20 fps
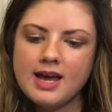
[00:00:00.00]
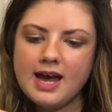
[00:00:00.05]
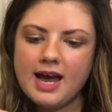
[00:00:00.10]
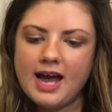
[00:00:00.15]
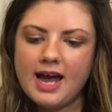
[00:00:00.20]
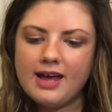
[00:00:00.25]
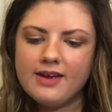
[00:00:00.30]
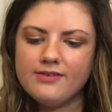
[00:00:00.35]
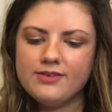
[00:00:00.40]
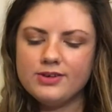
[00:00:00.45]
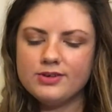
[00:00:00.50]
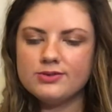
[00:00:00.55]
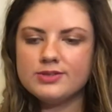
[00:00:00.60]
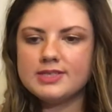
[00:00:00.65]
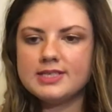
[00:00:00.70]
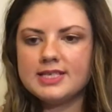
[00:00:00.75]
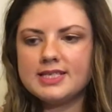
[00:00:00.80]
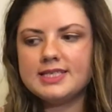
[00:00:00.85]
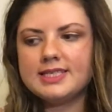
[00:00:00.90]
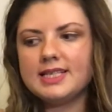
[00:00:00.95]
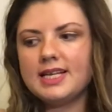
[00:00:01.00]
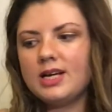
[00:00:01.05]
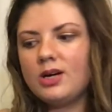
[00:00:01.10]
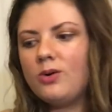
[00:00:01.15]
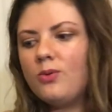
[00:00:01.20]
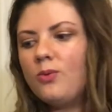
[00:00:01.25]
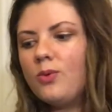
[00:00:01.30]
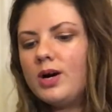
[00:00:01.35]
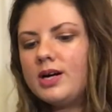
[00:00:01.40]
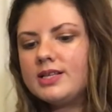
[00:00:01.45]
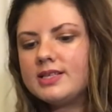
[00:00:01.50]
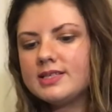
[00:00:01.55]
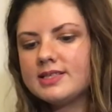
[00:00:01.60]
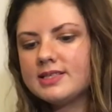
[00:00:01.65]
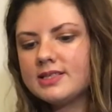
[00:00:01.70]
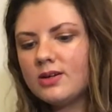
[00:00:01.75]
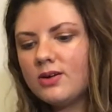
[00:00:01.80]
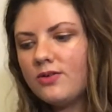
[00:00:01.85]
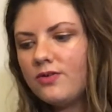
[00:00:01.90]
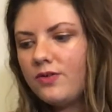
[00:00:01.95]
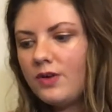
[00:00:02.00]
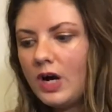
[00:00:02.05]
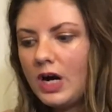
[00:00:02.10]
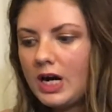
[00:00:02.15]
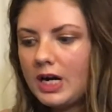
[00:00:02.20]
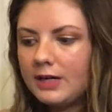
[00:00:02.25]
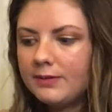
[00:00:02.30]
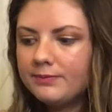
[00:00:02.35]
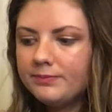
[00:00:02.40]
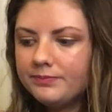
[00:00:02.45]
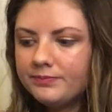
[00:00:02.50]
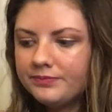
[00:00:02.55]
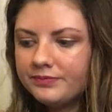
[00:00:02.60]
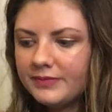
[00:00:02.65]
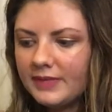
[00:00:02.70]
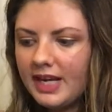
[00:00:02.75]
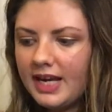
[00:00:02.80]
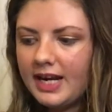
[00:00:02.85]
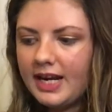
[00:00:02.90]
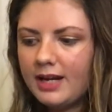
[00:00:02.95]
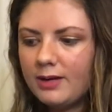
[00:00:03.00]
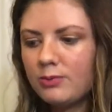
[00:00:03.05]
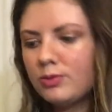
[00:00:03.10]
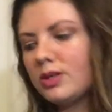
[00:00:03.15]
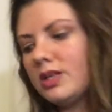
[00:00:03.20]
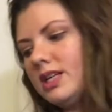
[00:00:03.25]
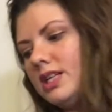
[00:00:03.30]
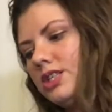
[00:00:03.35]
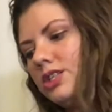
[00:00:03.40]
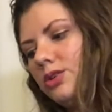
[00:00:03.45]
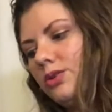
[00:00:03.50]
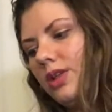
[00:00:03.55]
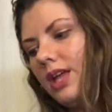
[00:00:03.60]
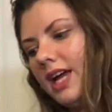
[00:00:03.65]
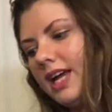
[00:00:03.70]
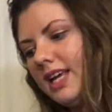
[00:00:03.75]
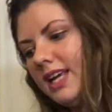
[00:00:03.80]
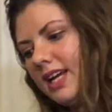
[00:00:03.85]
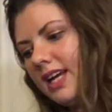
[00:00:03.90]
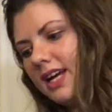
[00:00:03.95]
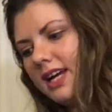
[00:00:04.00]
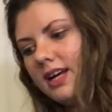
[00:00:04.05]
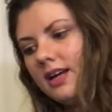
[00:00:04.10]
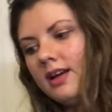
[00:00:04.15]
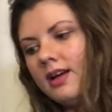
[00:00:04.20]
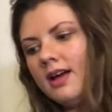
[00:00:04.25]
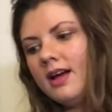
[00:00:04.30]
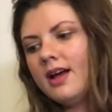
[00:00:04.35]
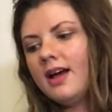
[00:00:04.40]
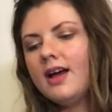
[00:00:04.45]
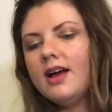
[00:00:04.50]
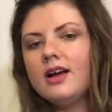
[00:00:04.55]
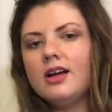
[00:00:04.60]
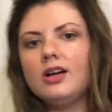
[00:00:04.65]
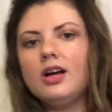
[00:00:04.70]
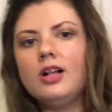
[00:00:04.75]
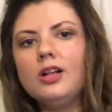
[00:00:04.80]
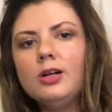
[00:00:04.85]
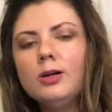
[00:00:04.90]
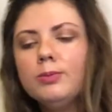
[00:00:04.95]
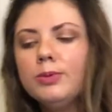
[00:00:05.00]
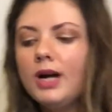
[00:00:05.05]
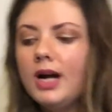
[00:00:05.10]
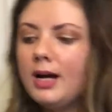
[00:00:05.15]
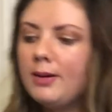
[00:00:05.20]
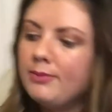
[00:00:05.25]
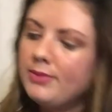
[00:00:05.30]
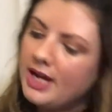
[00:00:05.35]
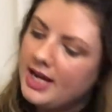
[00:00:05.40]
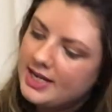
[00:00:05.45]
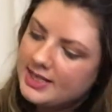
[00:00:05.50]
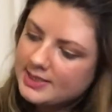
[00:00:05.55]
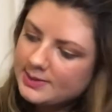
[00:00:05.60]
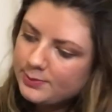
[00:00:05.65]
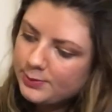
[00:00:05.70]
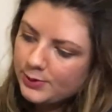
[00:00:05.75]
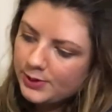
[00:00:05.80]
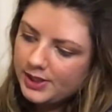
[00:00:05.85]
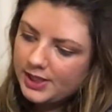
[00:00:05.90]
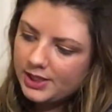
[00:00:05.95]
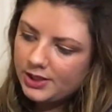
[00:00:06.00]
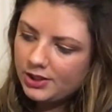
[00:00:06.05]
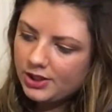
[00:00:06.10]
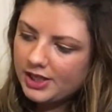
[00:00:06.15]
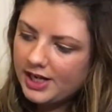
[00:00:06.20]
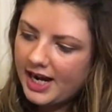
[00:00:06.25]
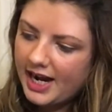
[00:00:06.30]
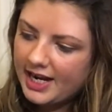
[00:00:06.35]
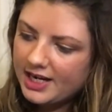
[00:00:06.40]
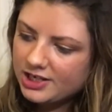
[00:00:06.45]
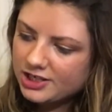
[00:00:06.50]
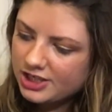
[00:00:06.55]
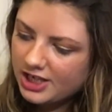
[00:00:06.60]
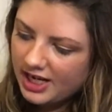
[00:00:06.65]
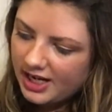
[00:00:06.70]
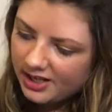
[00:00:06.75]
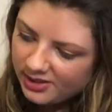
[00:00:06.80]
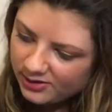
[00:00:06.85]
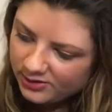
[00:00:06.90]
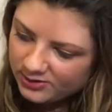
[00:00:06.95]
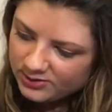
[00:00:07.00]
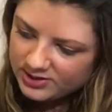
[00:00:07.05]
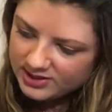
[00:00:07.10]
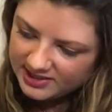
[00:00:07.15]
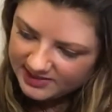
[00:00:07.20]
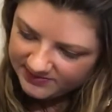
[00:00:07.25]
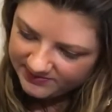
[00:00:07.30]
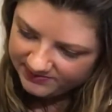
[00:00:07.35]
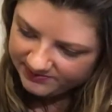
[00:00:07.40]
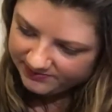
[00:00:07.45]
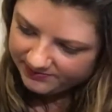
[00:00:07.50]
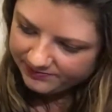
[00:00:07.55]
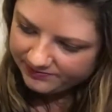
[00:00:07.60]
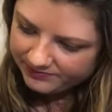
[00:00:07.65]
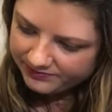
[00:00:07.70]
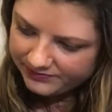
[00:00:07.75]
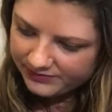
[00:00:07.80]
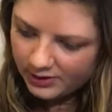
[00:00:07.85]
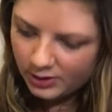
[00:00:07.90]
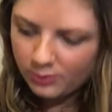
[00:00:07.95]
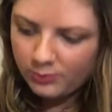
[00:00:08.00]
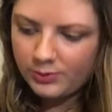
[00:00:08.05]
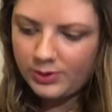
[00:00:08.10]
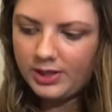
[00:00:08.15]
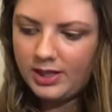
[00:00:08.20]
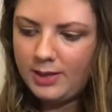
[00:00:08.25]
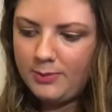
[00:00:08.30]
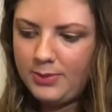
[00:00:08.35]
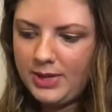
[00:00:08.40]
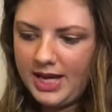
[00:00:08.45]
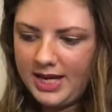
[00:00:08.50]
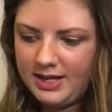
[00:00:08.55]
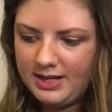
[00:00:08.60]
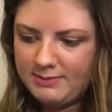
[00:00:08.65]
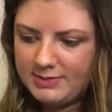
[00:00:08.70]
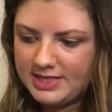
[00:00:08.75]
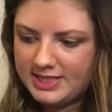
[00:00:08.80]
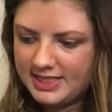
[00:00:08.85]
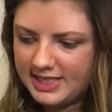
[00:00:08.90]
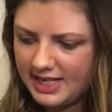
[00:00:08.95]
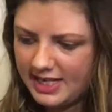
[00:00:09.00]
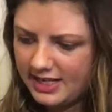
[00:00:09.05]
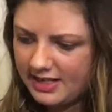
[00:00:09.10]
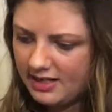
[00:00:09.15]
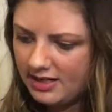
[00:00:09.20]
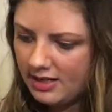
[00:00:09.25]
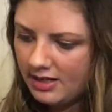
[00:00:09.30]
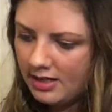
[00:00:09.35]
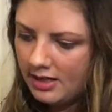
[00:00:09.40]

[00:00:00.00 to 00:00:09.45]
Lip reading: I've used this like once so far, and I really do like it. ColourPop has pretty good eyeshadows. They're really pigmented.